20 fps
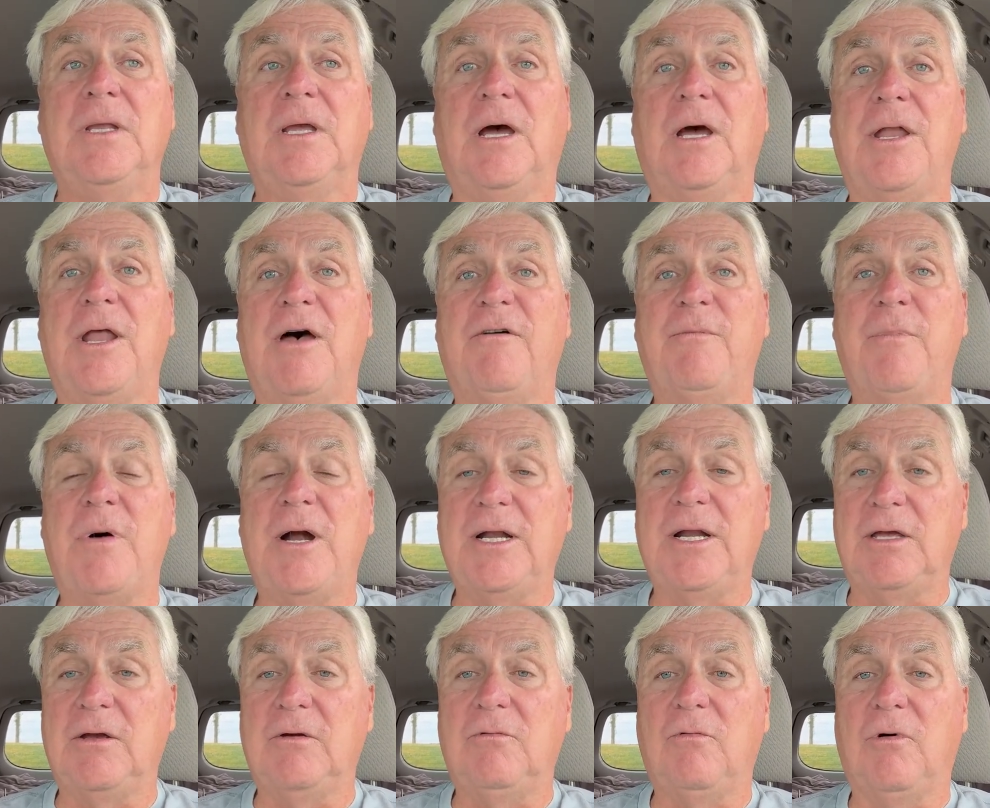enough
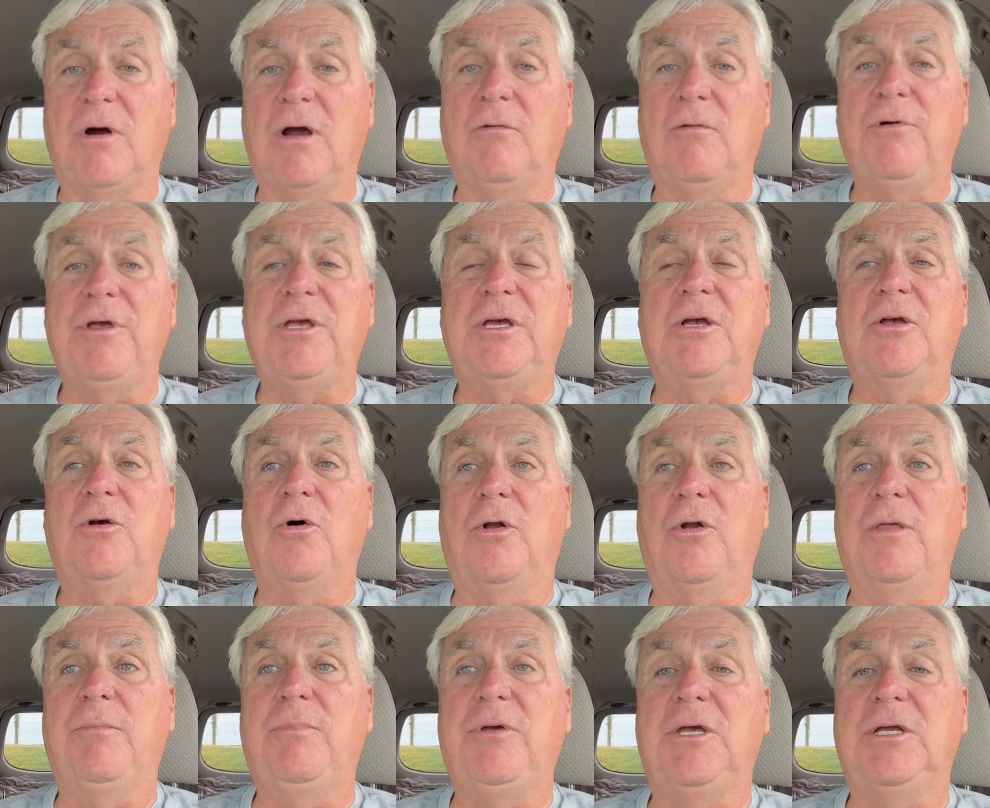money where we could go
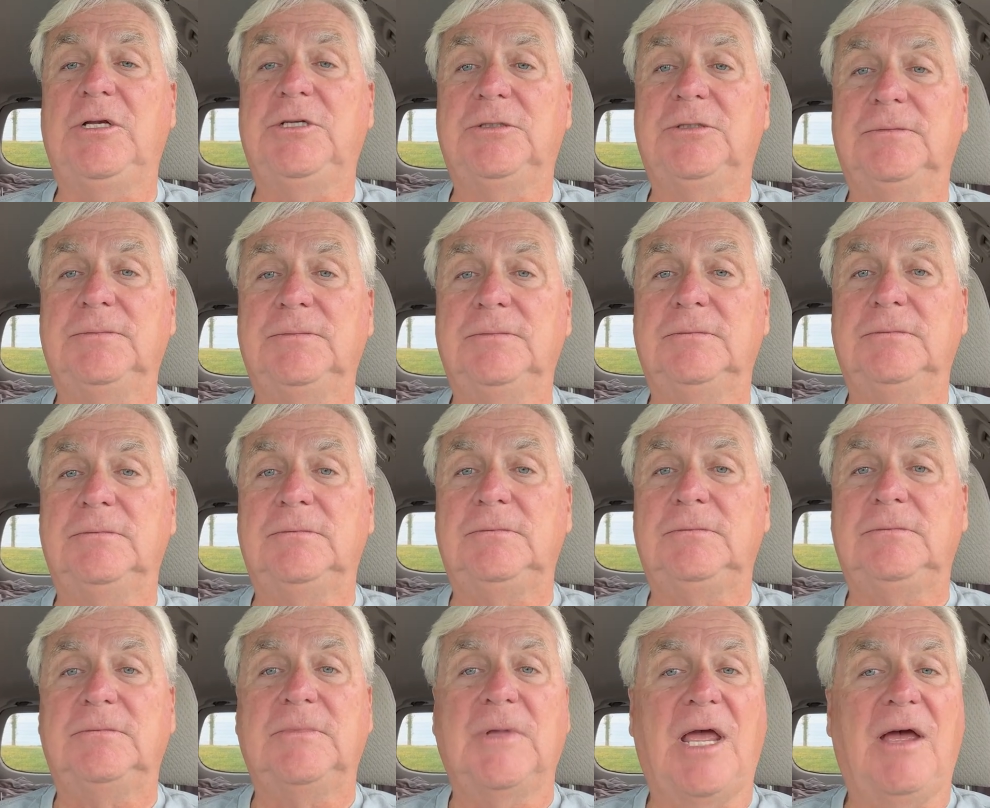to the beach,
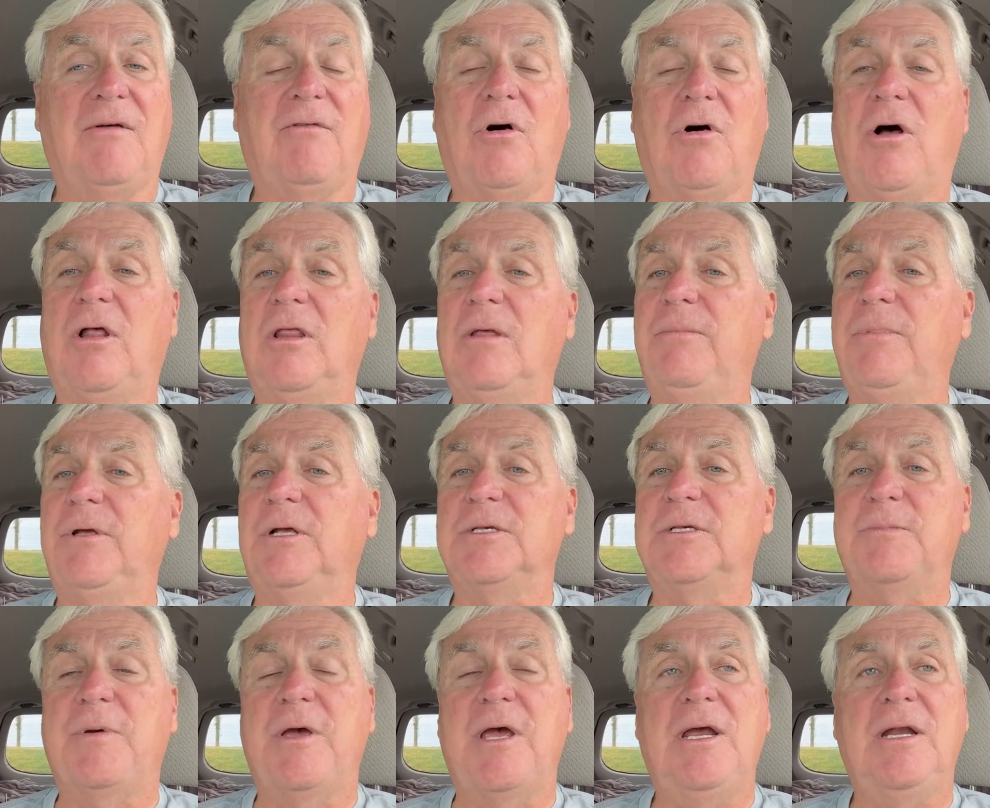have all the
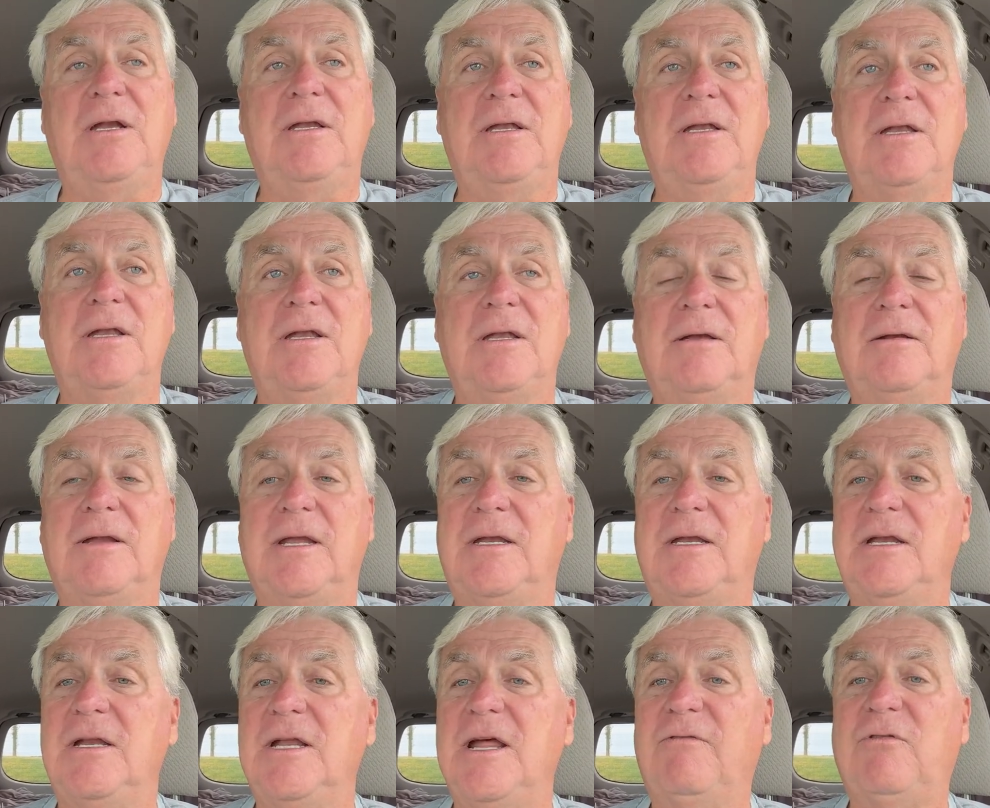bills paid,
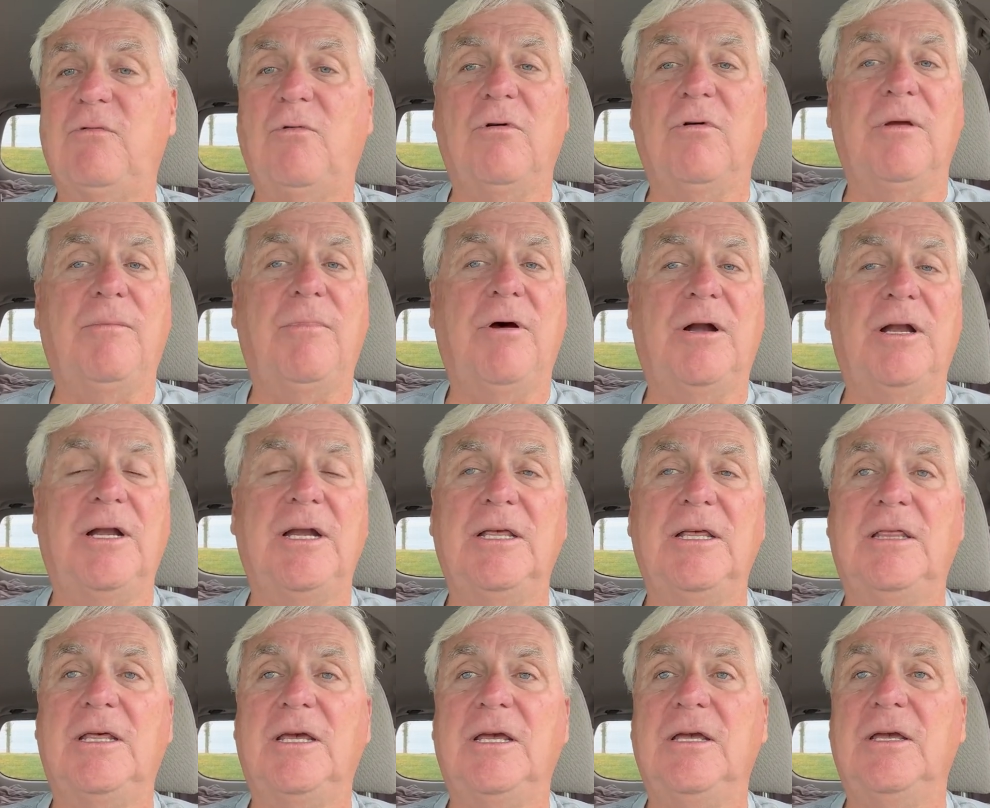didn't have to worry about
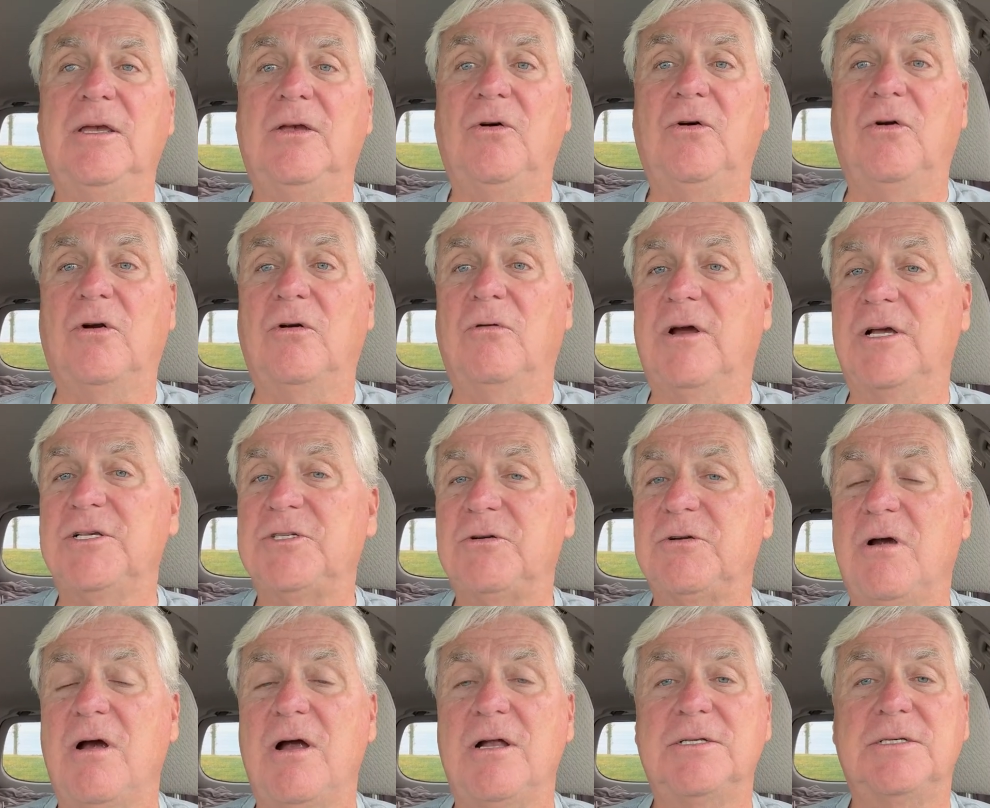anything, go to
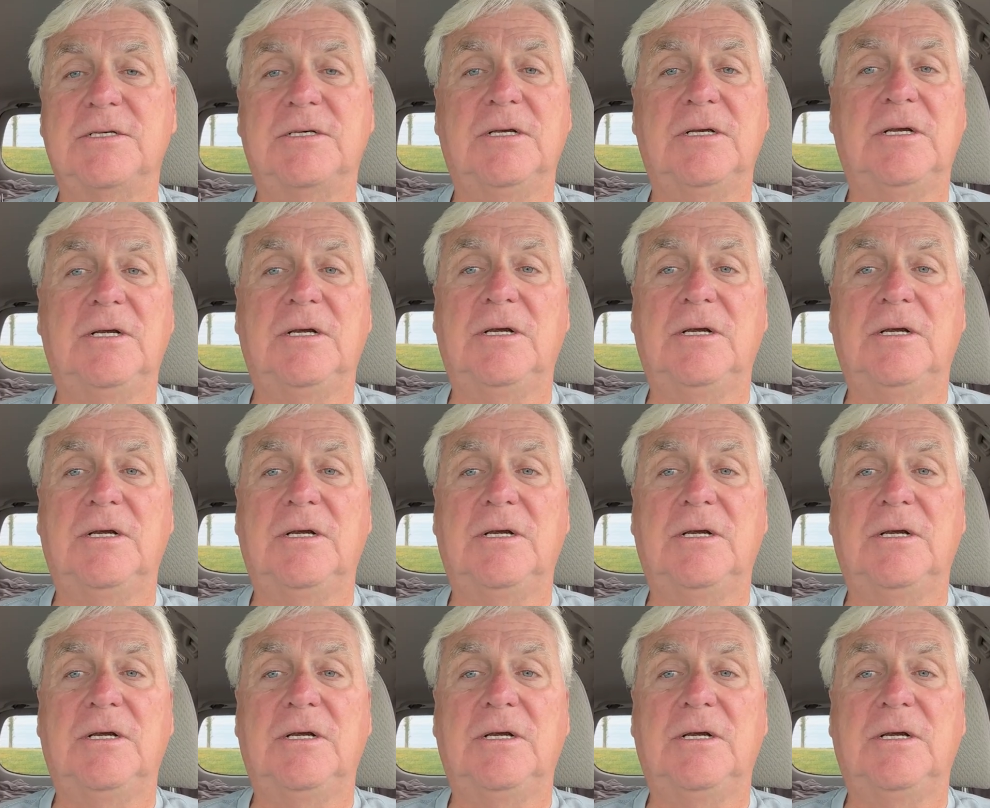restaurants,